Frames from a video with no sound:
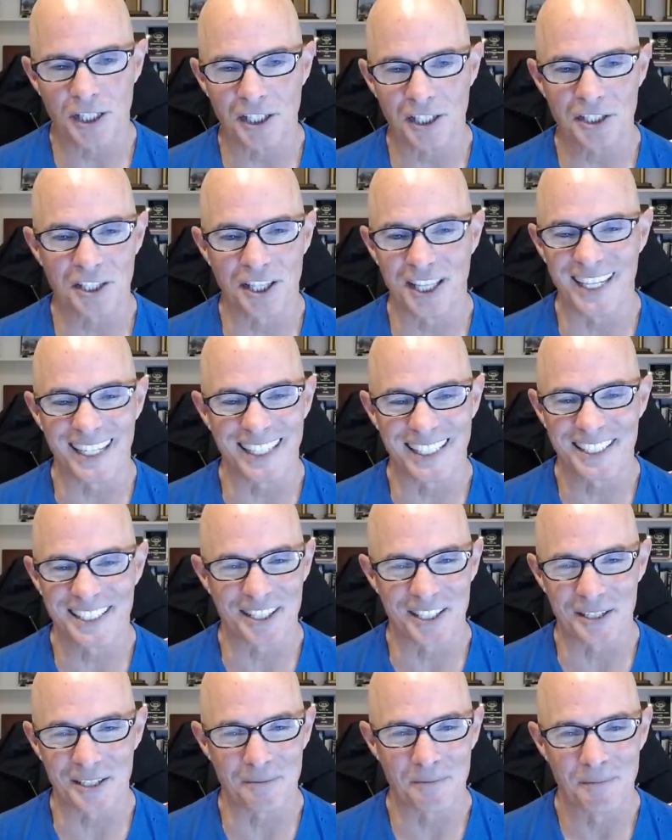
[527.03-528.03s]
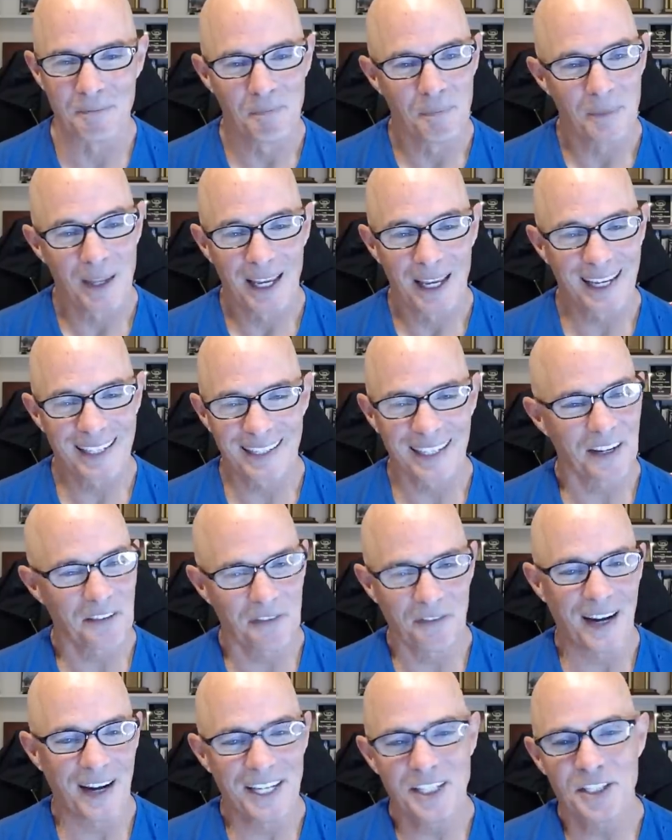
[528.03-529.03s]
does things that it like
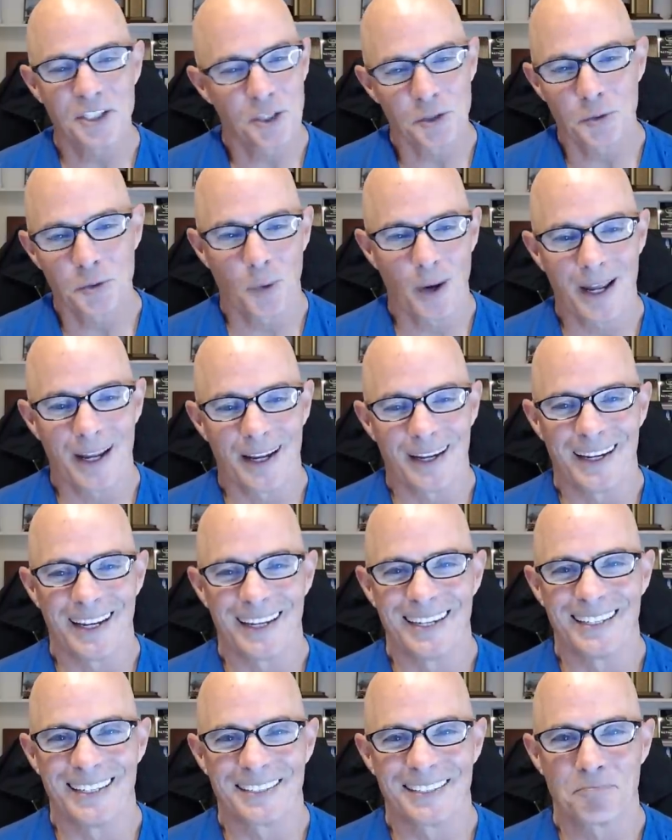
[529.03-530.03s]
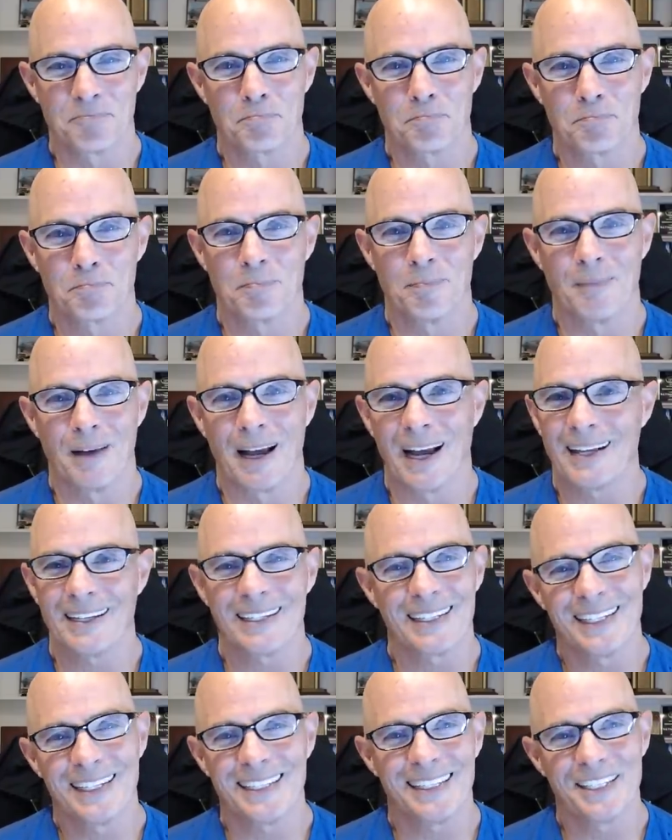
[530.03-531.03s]
finds its way, and I,
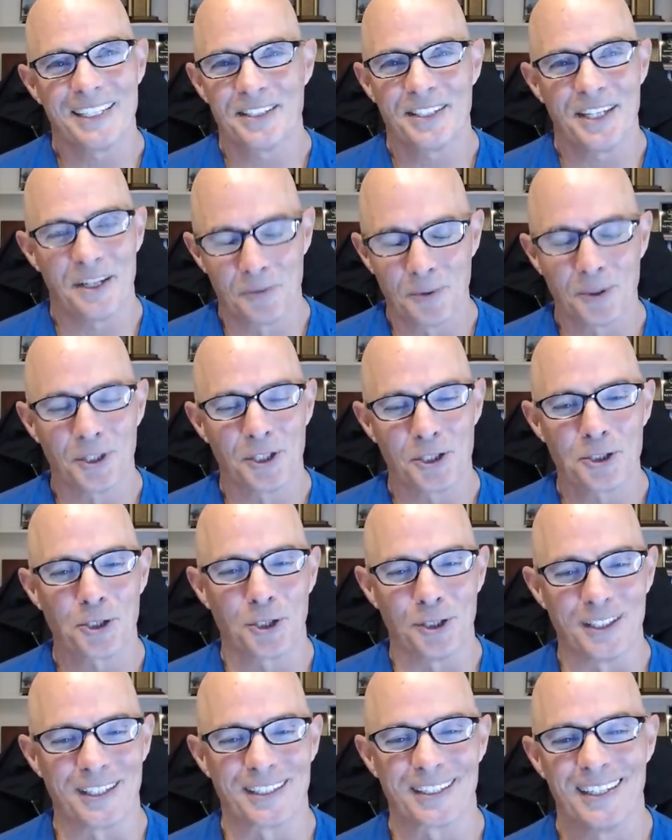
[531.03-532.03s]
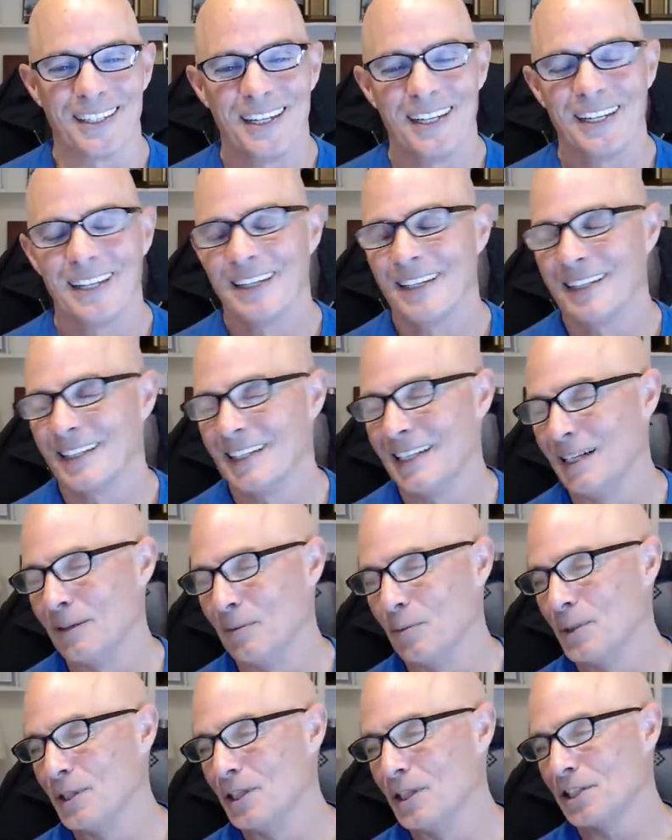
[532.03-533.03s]
it it really shouldn't.
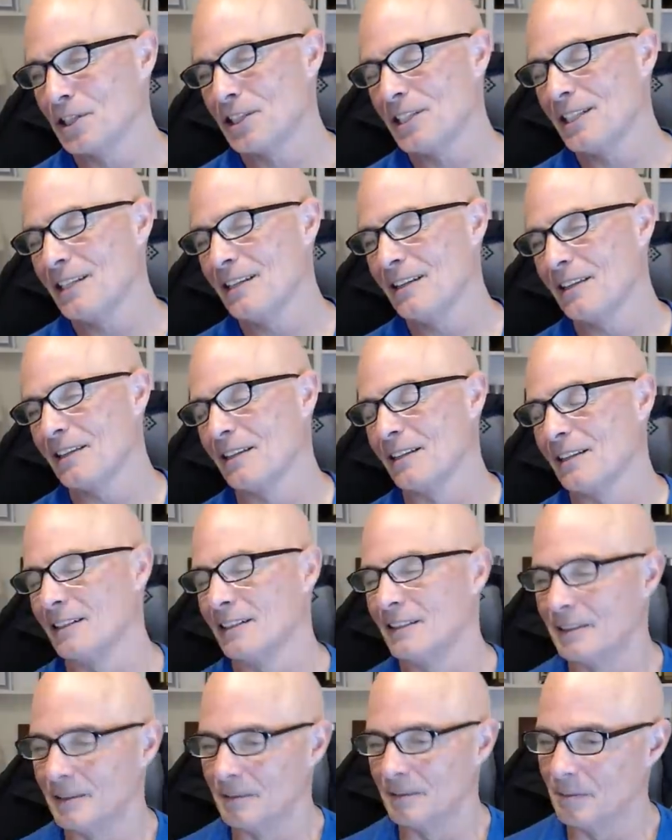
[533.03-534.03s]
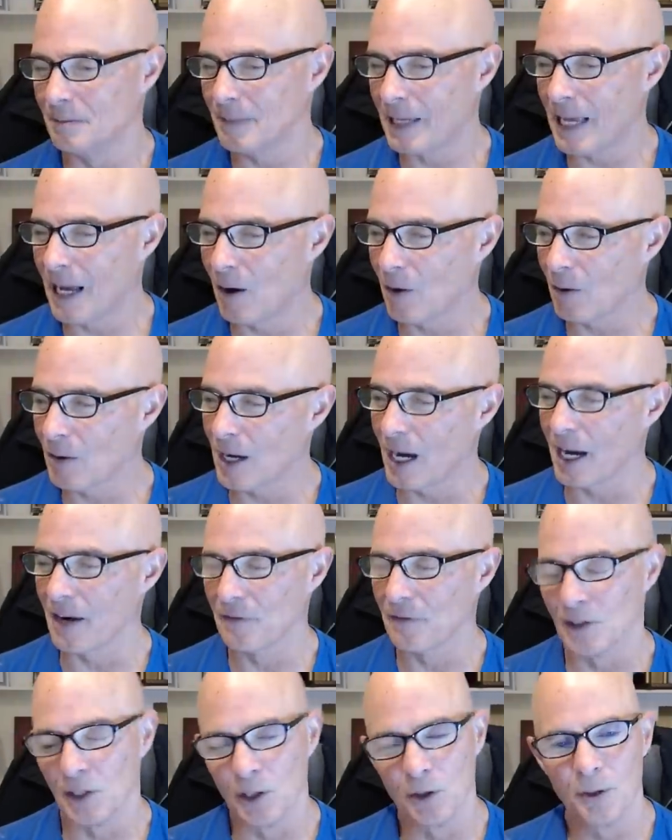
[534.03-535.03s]
Um, when you see the how
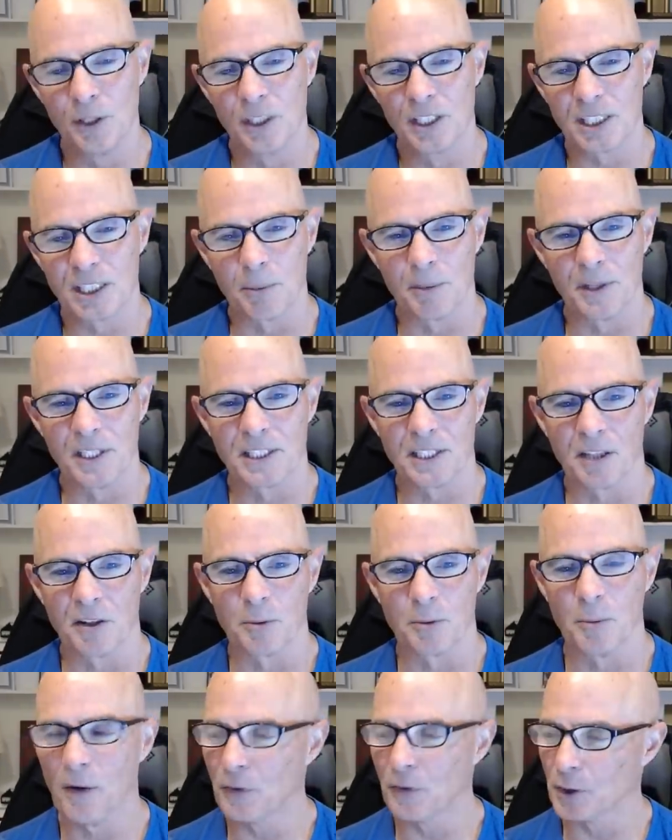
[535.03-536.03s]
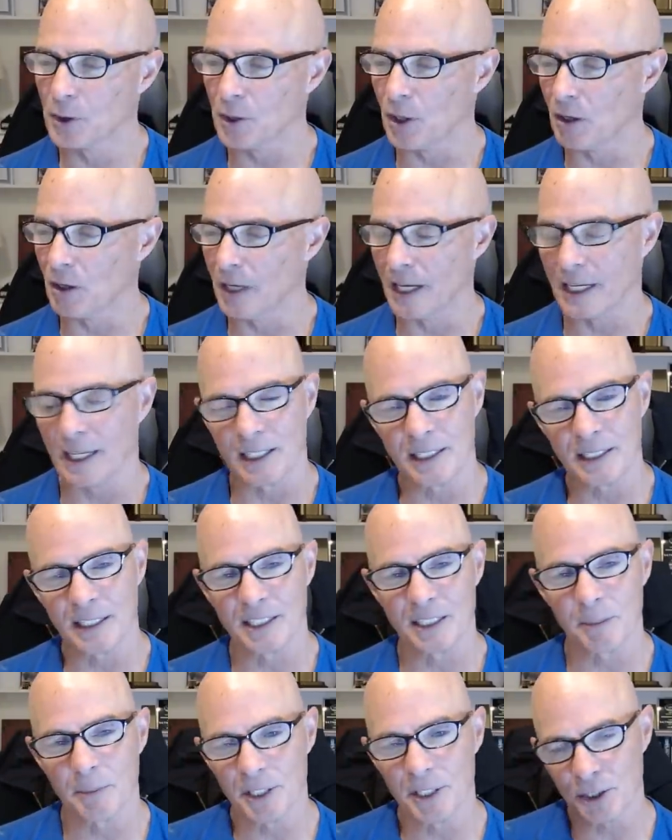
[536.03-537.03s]
convoluted some of these other mufflers are, like I
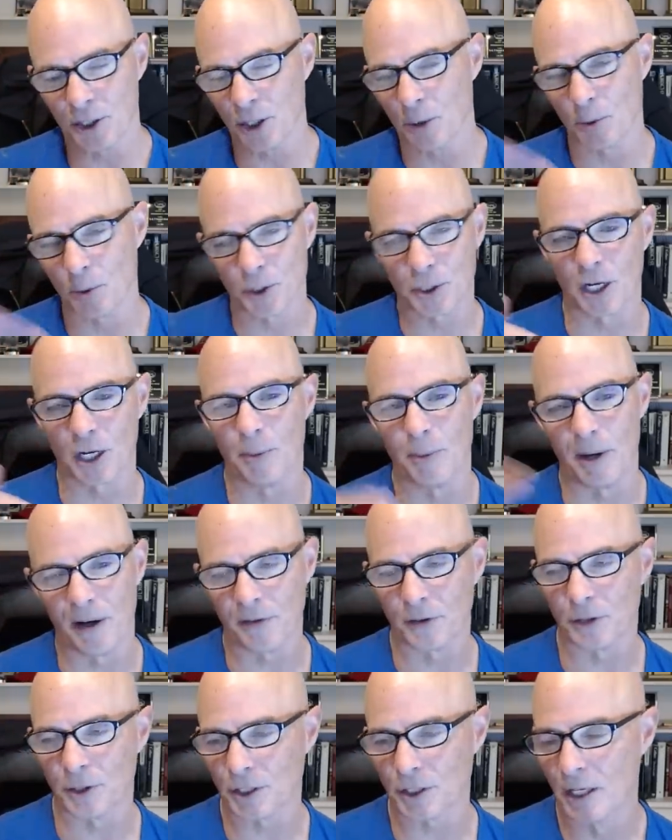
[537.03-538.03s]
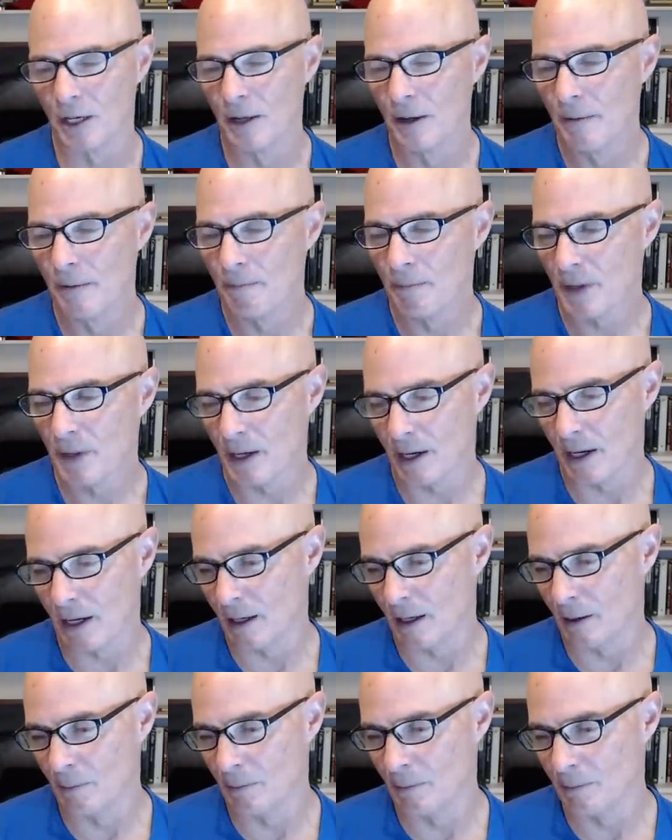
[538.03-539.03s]
said, some of these turbo cell mufflers,
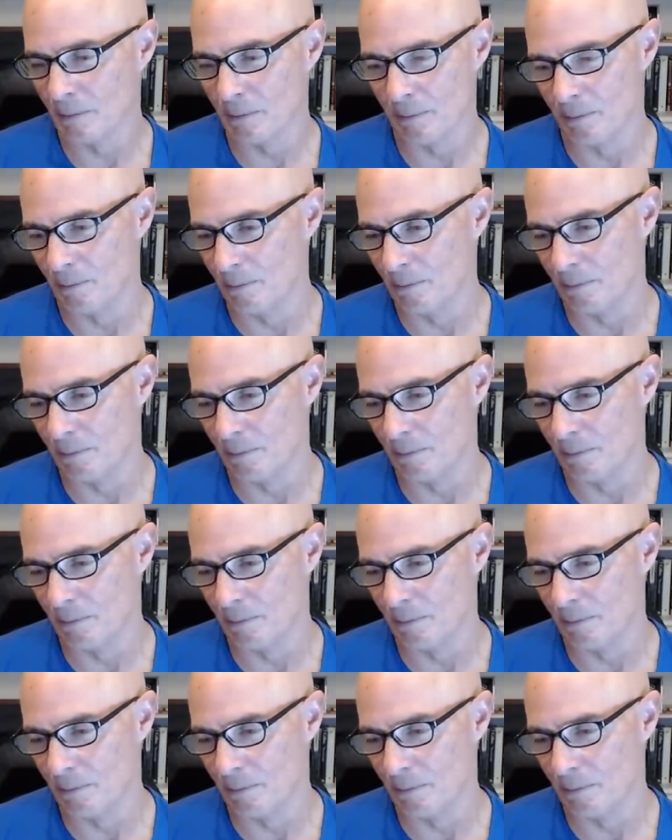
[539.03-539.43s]
um,